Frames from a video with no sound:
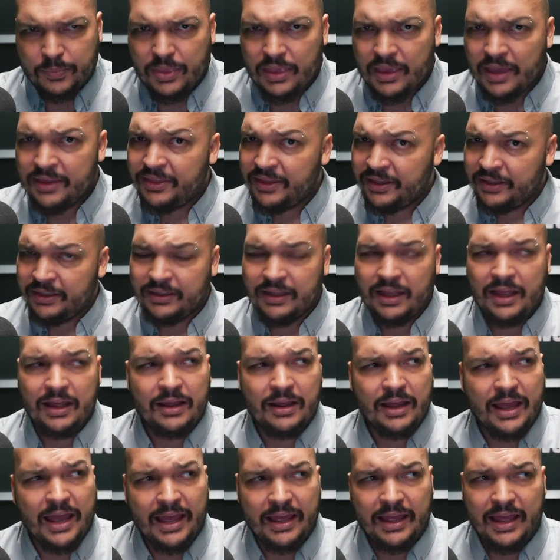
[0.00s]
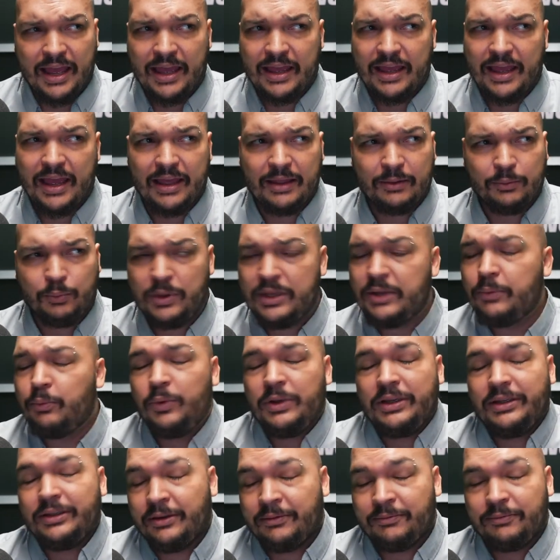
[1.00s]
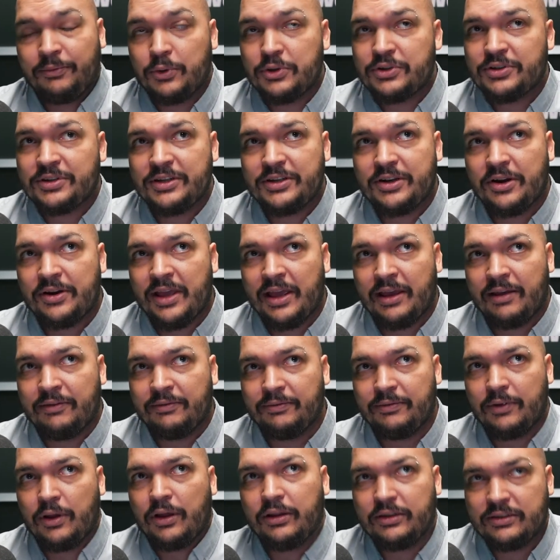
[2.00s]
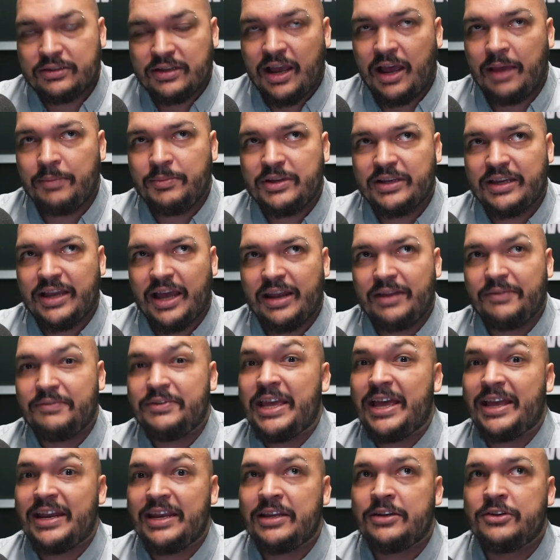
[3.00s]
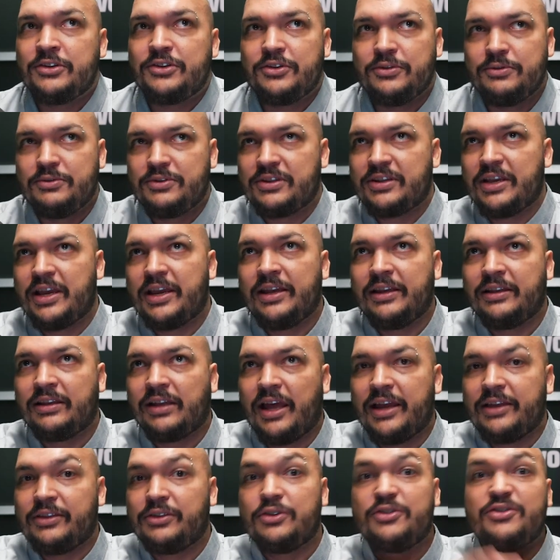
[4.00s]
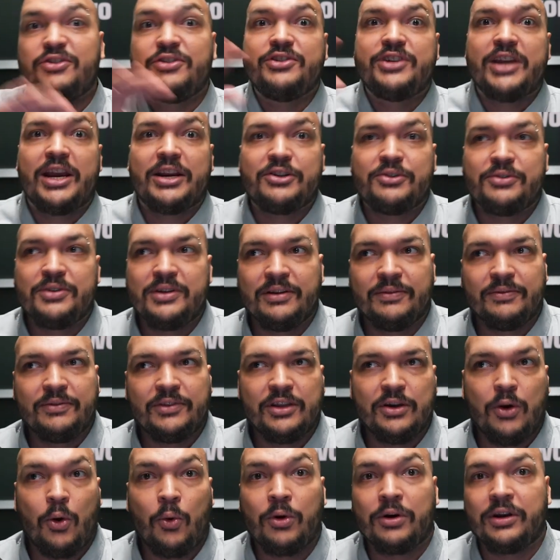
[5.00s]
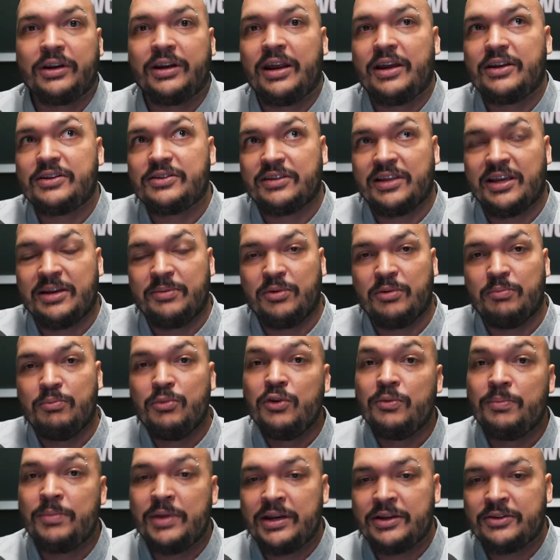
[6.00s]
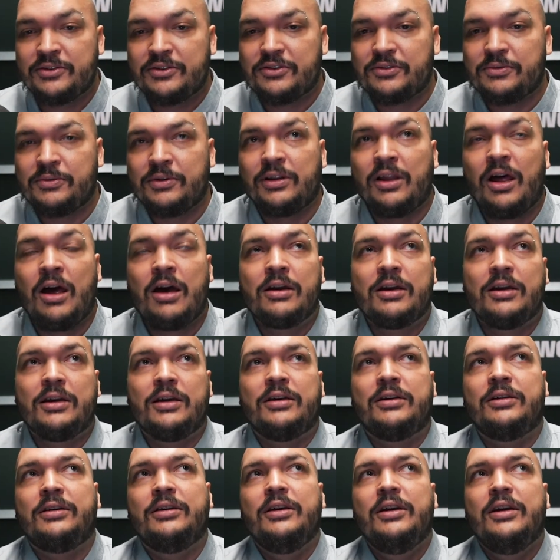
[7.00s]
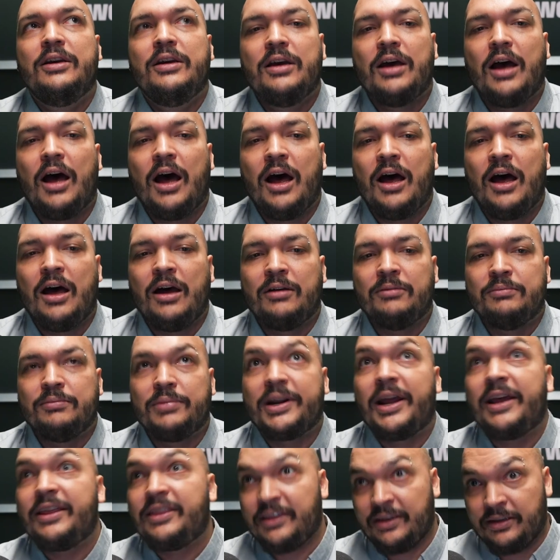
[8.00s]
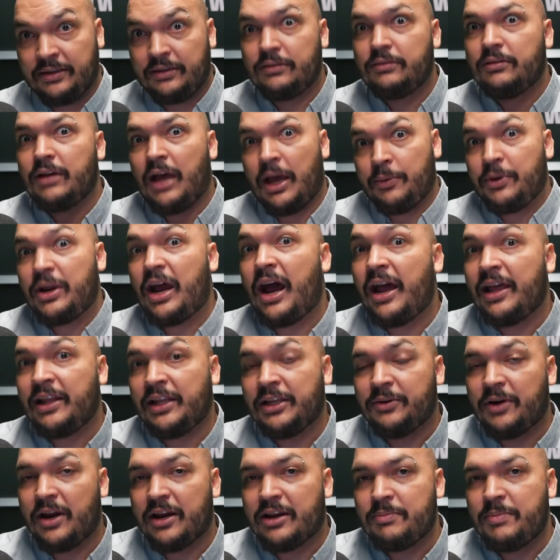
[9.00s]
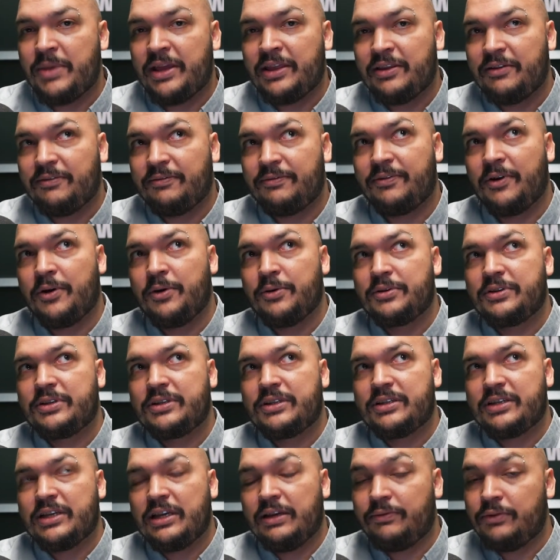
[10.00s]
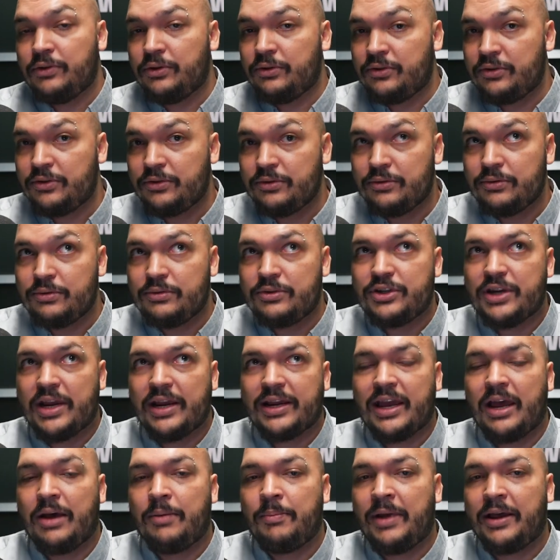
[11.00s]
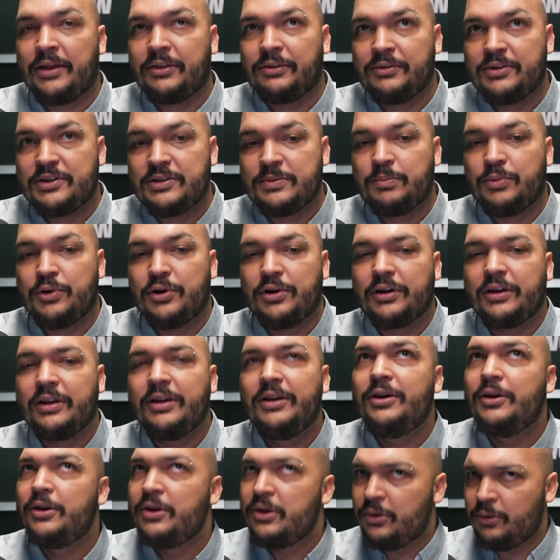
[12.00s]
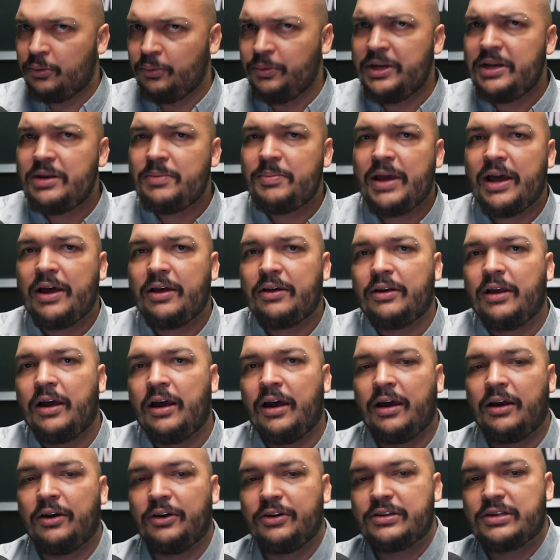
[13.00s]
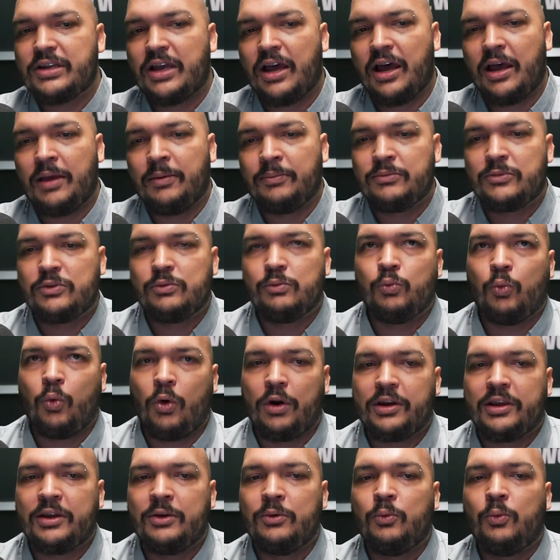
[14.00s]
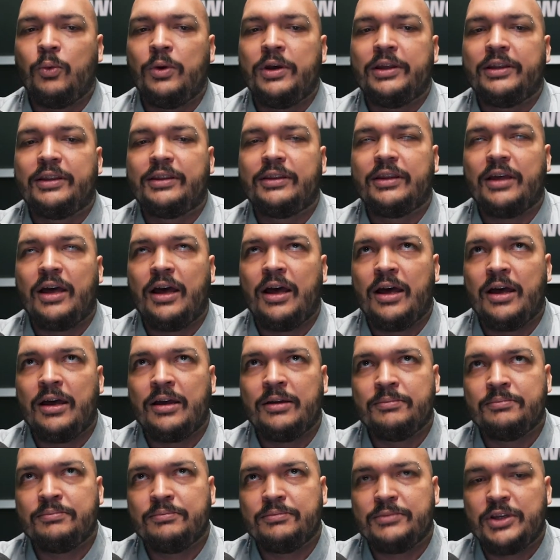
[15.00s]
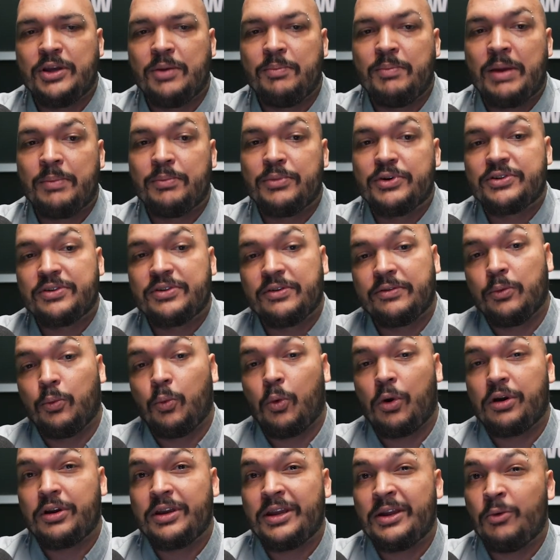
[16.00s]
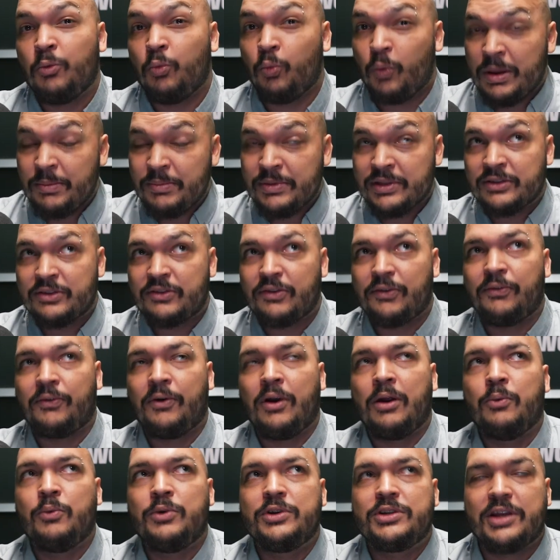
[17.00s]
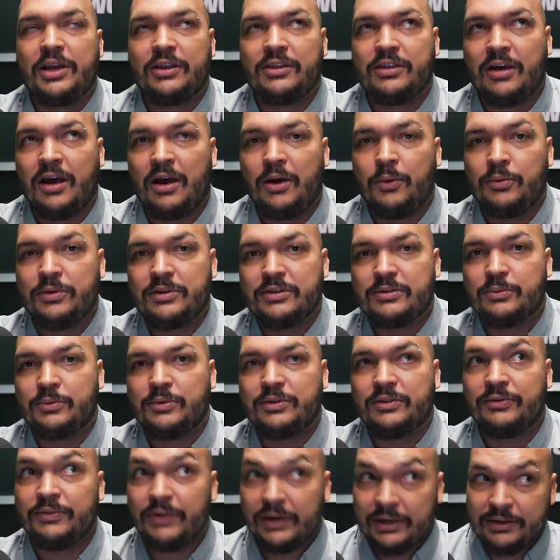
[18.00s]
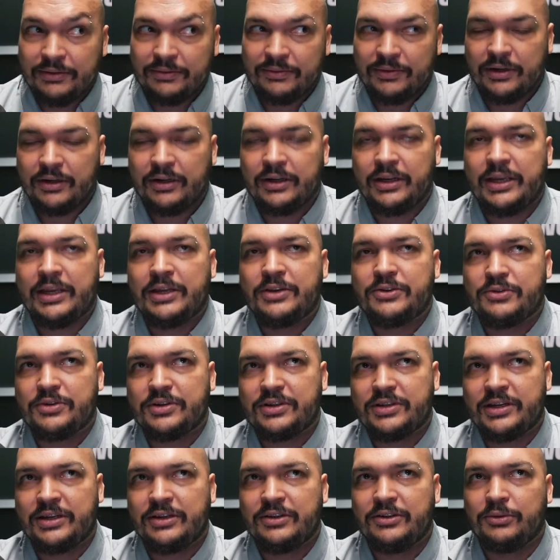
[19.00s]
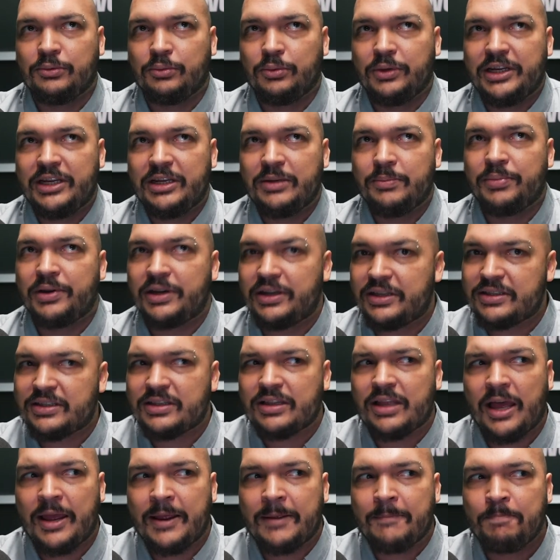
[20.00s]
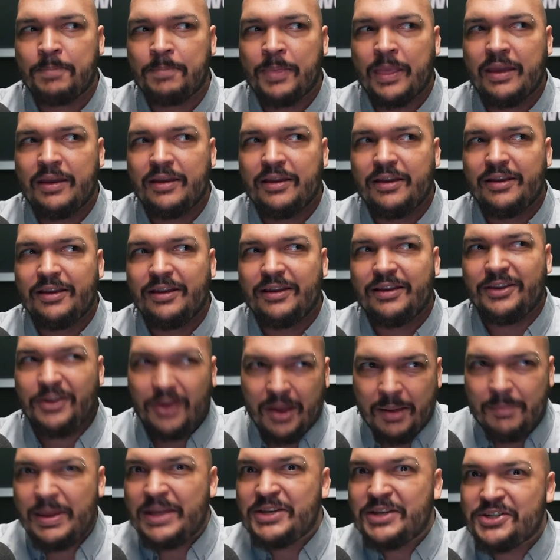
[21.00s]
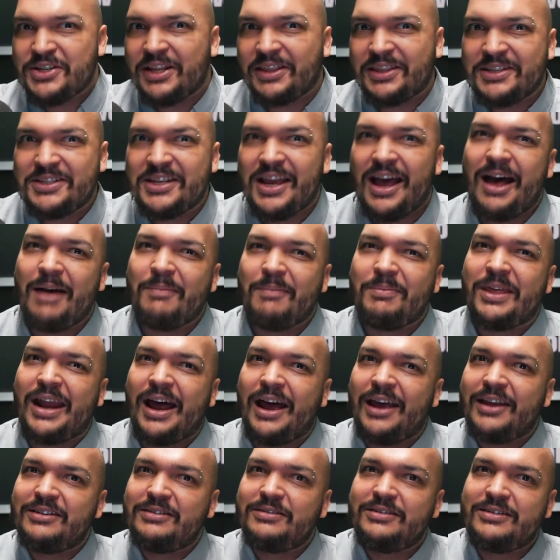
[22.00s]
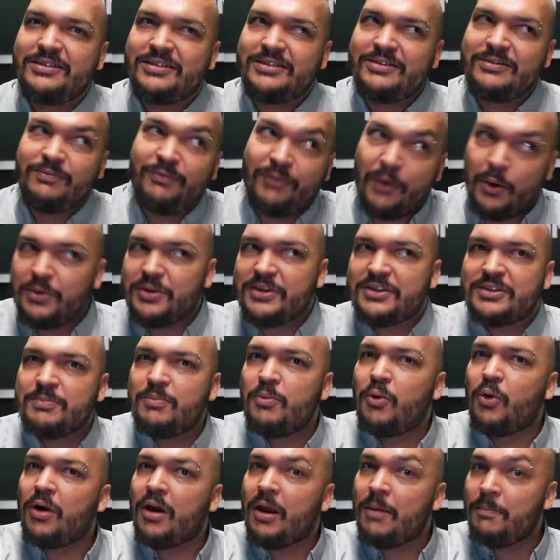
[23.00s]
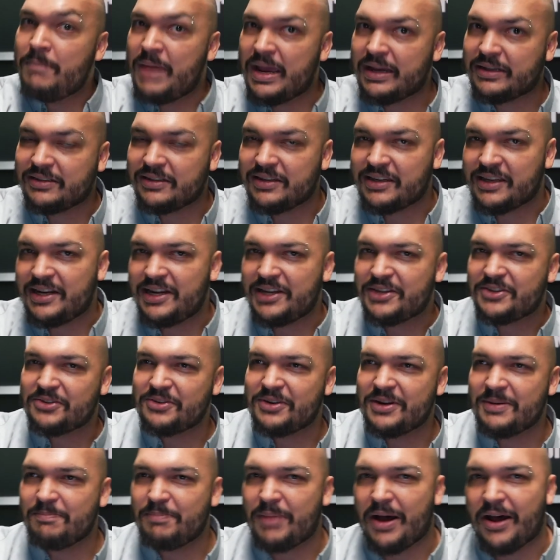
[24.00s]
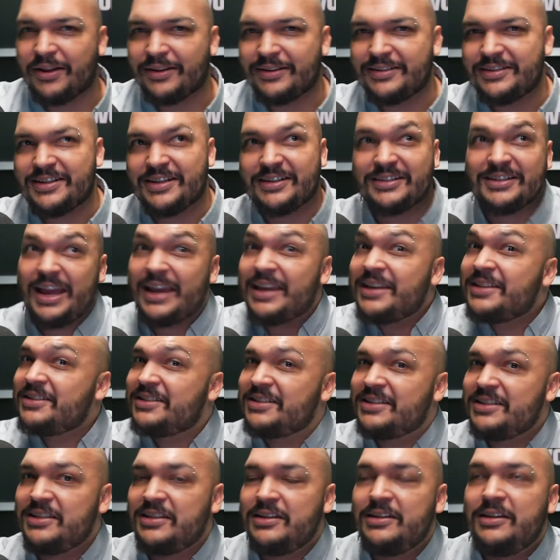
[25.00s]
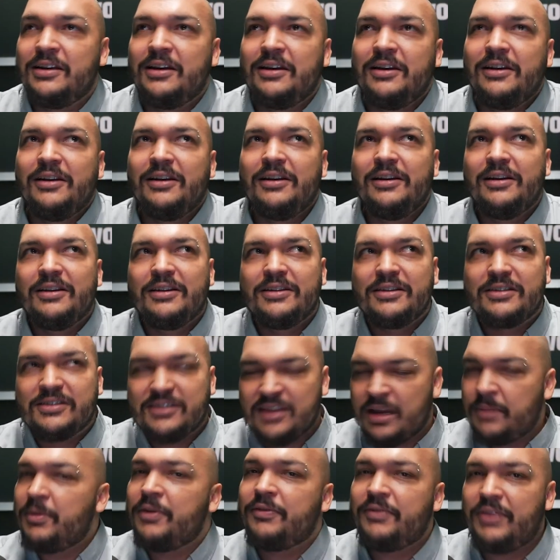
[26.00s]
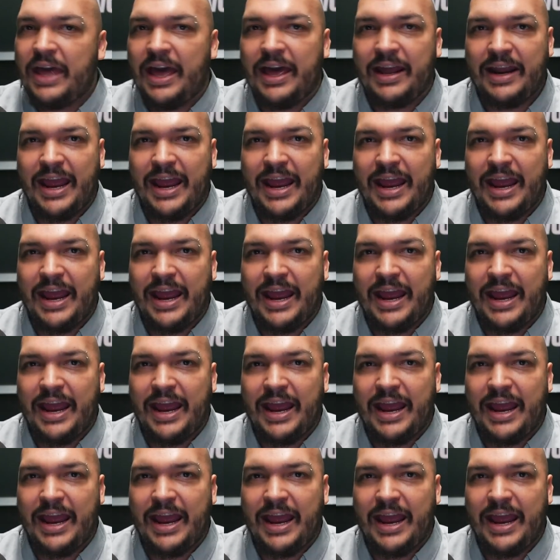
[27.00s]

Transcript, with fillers: I think uh, we we unfortunately don't have time to kind of get into, say, like the trajectory of the organized labor movement in Sri Lanka. Um, but I think I would highly recommend that folks, if you do check out Mythri's book, read about uh, her time working with um, you know, members of the Working Women's Front, which I thought was was very, very interesting to read. But it's like, you know, I mentioned at the top that I focus more on Mexican history and politics. I can see some of that